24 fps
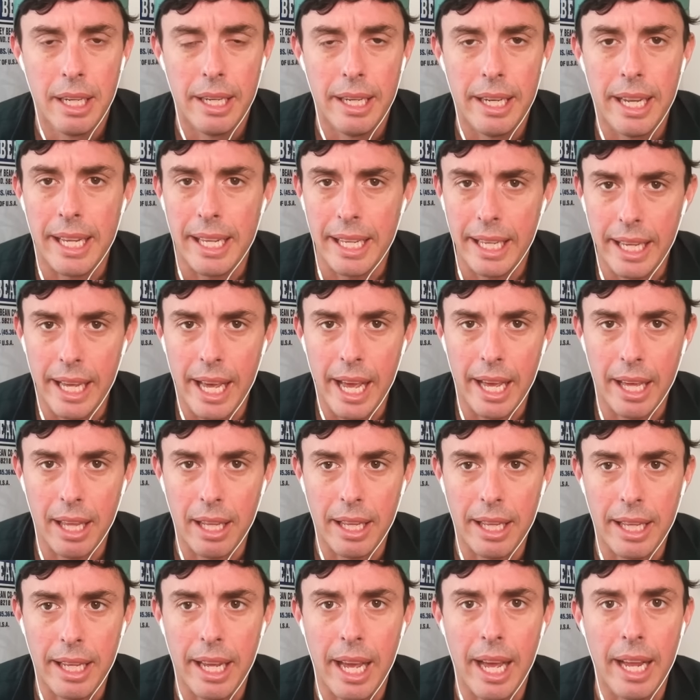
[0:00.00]
Nikki
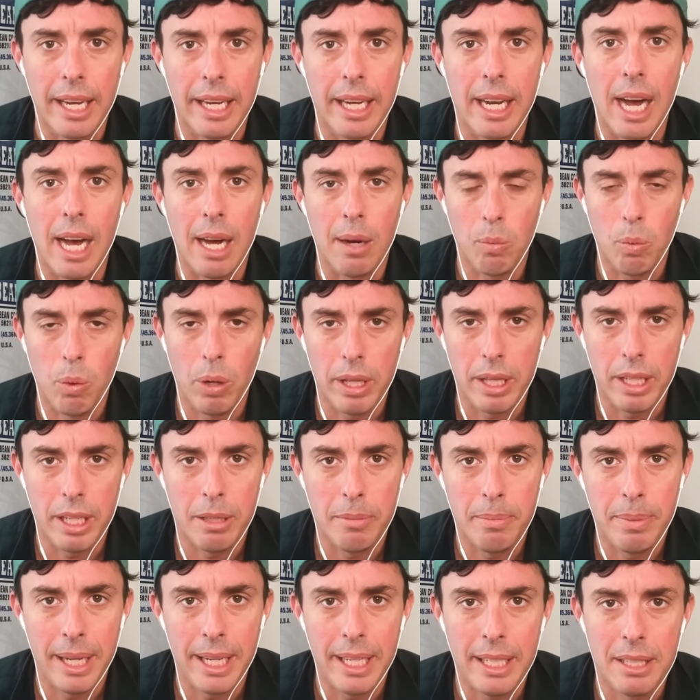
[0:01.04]
Haley had not won the
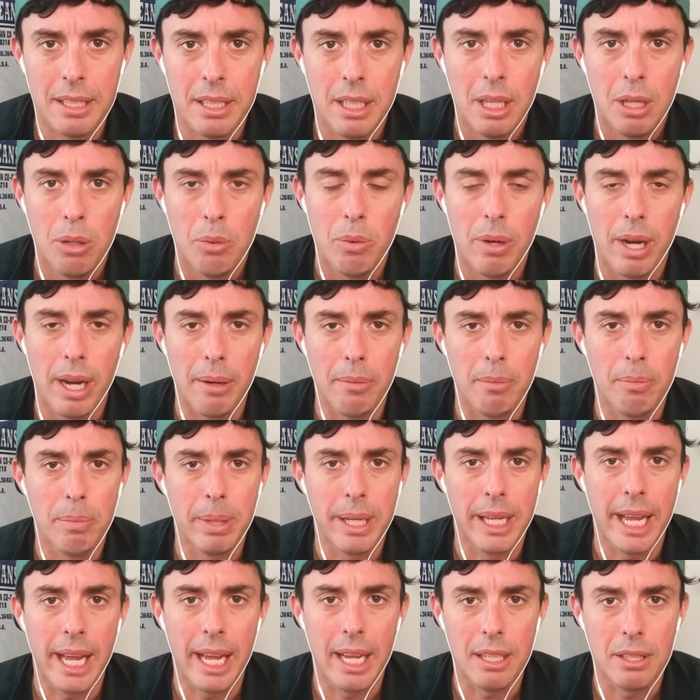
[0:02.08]
debate when I
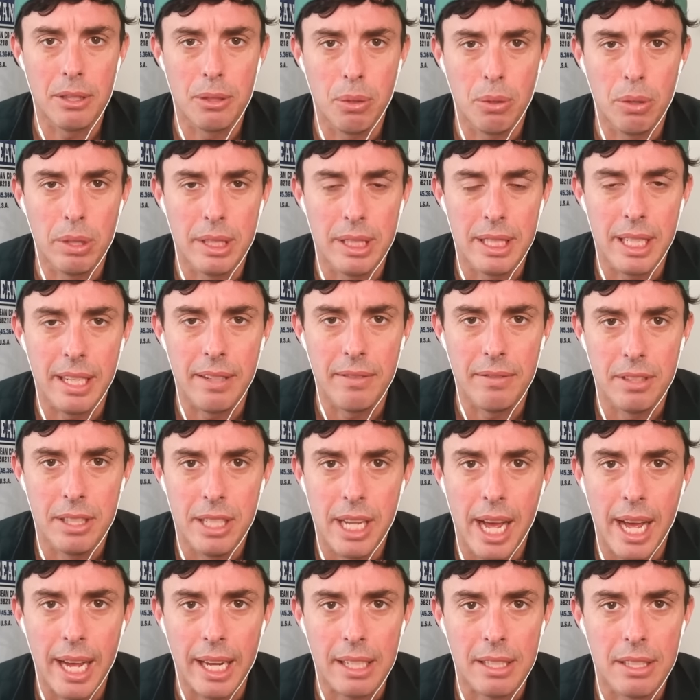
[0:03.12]
began to receive
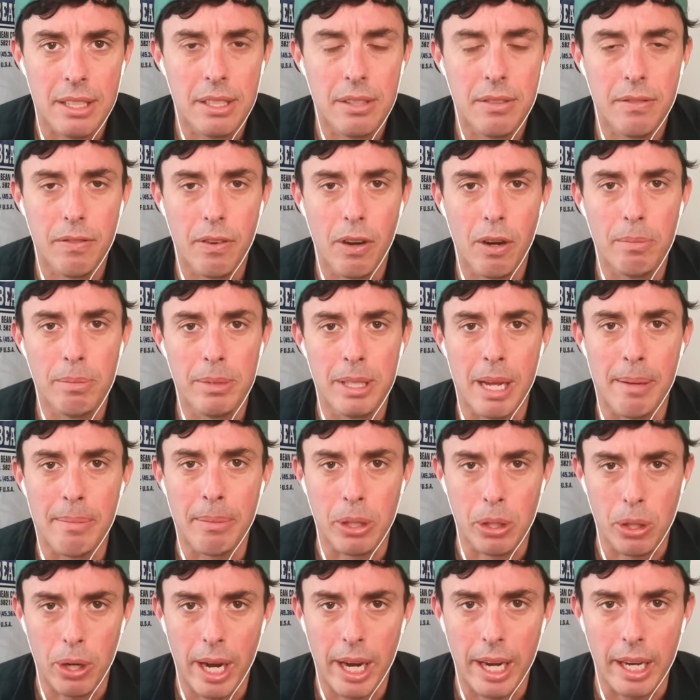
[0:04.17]
texts from
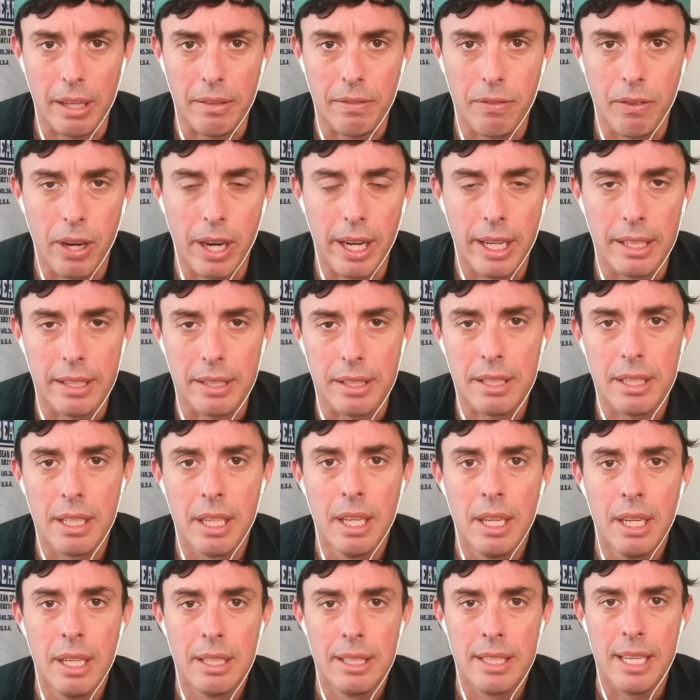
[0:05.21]
Democratic friends
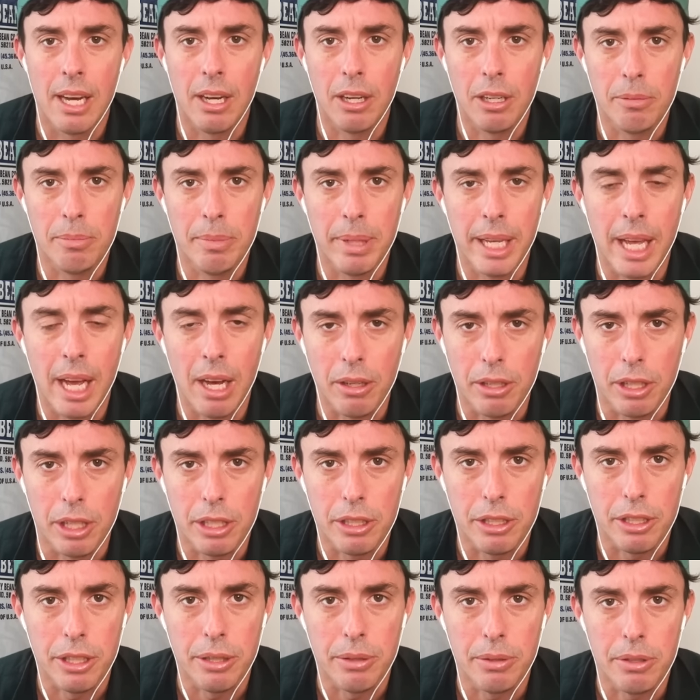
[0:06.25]
telling me how
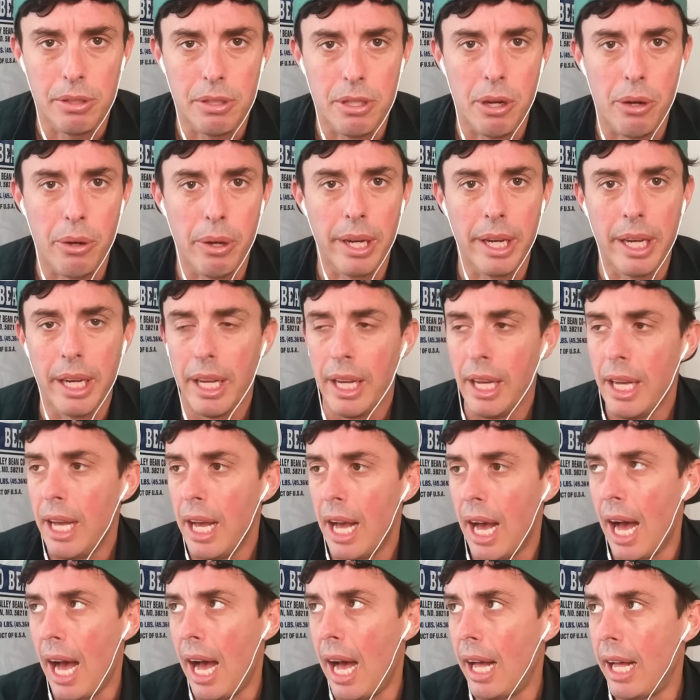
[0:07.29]
good she was doing.
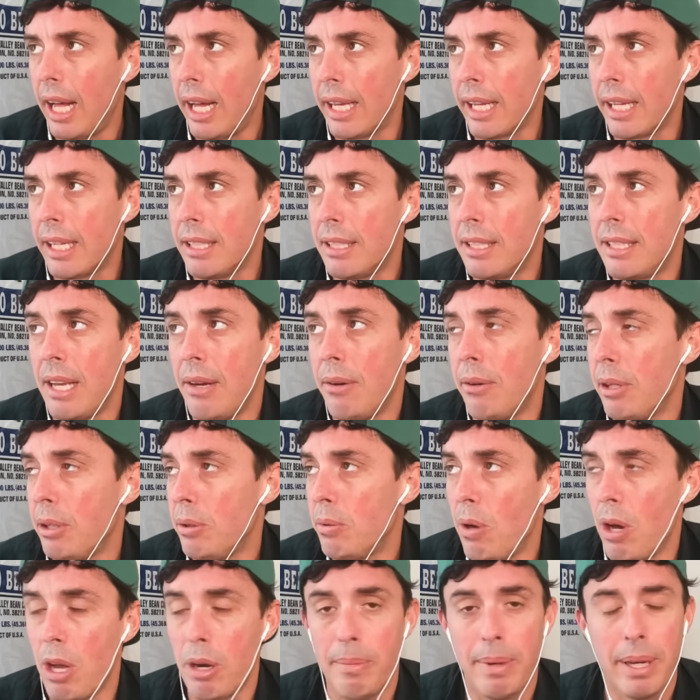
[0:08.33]
like, say what you
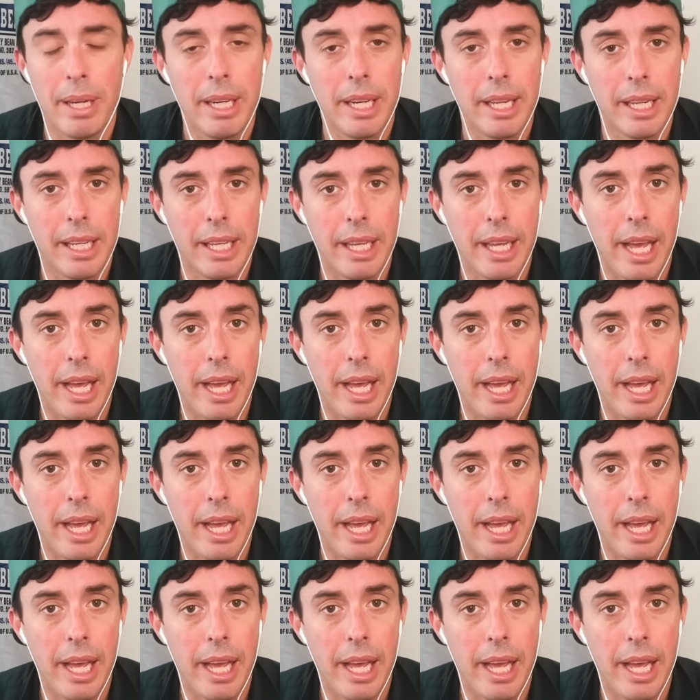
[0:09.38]
want about Nikki